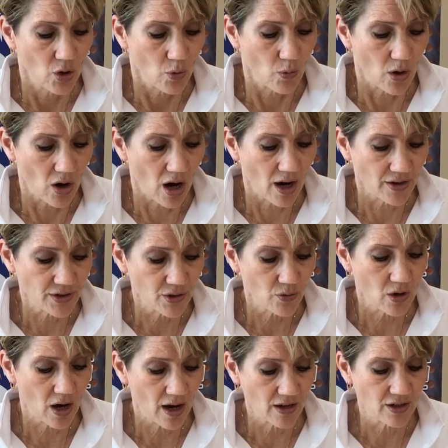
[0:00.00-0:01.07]
We're also
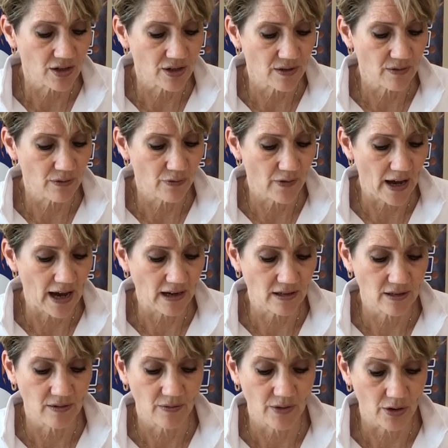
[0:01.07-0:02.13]
conscious of the
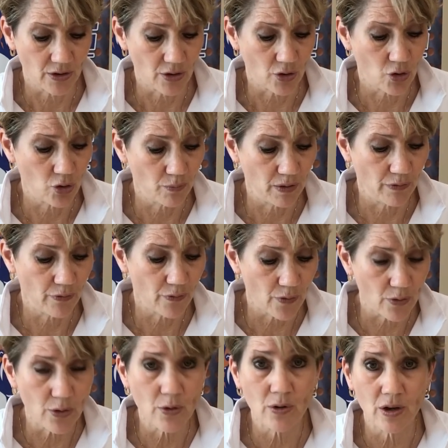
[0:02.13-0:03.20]
fact that there could be
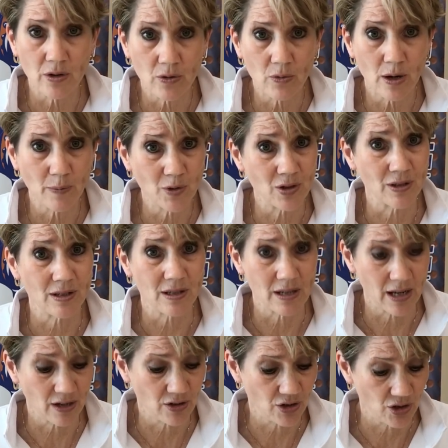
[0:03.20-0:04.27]
further interruptions
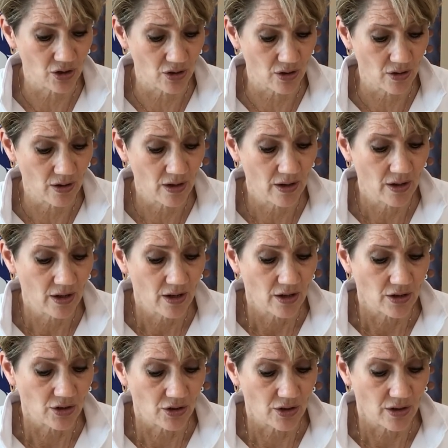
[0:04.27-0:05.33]
next year
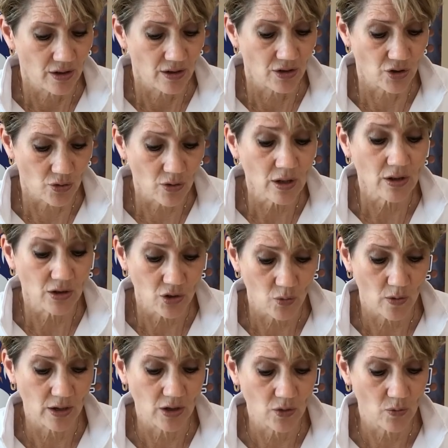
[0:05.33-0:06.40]
during the
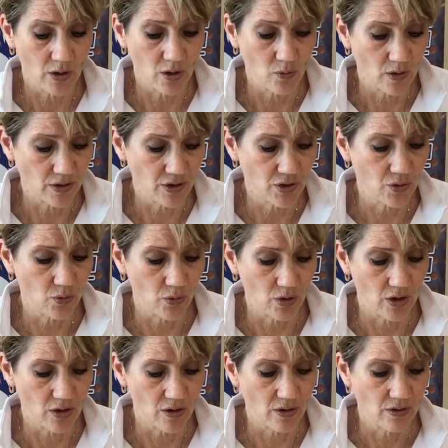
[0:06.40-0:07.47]
2021 school
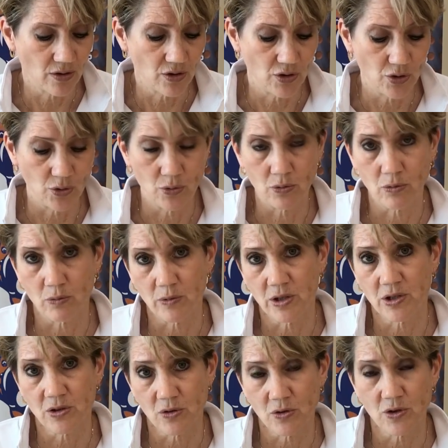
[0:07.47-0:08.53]
year due to a
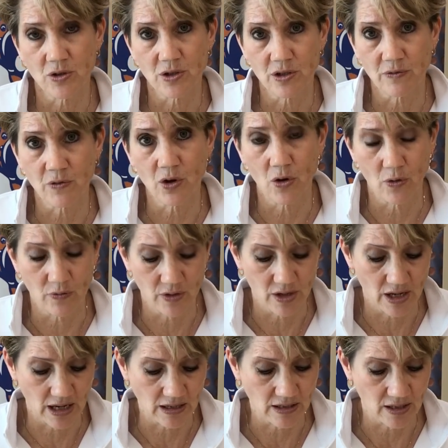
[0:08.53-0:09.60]
resurgence of
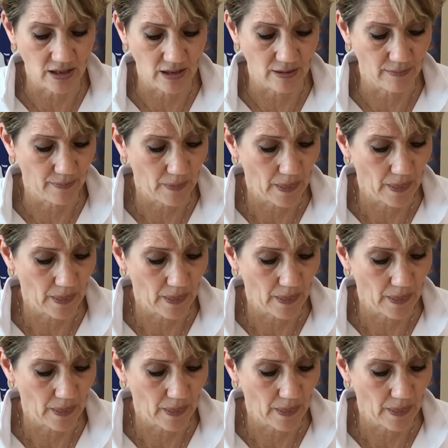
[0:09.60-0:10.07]
COVID-19.